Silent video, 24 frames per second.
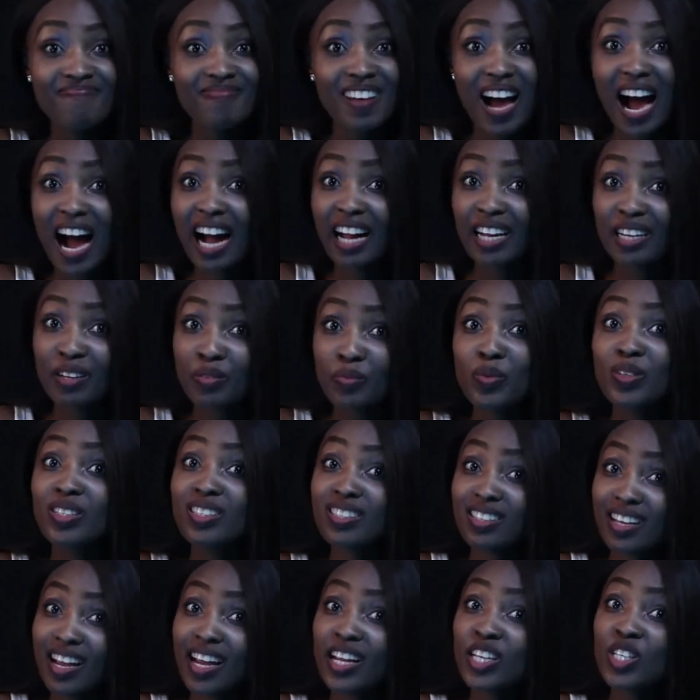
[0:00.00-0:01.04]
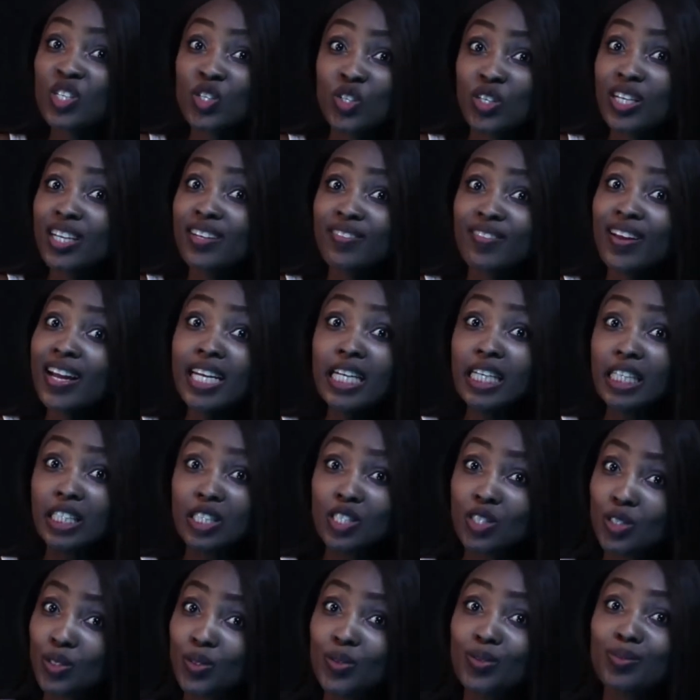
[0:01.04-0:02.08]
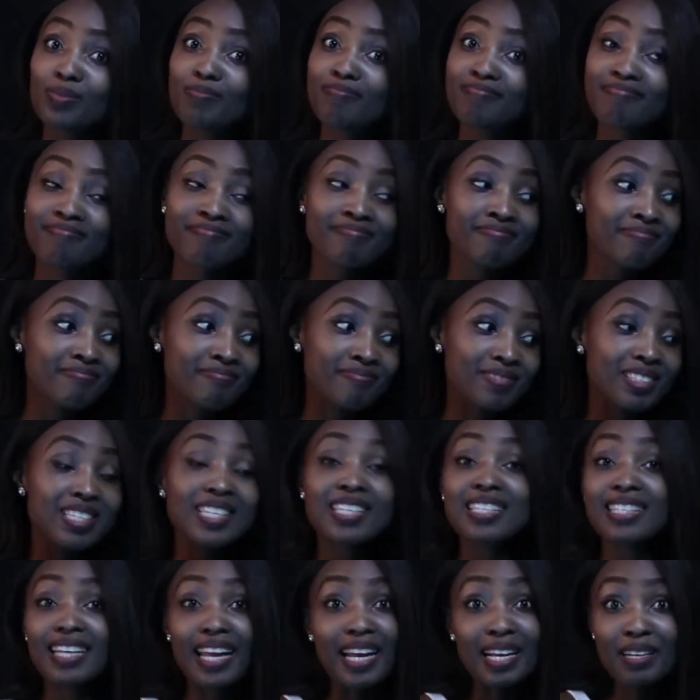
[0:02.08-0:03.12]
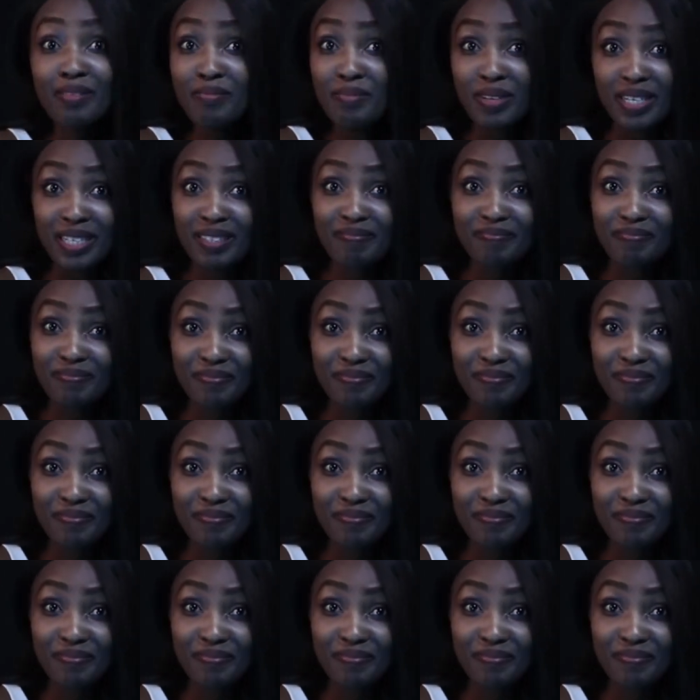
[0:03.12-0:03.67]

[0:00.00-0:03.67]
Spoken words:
I was a street vendor to sustain me,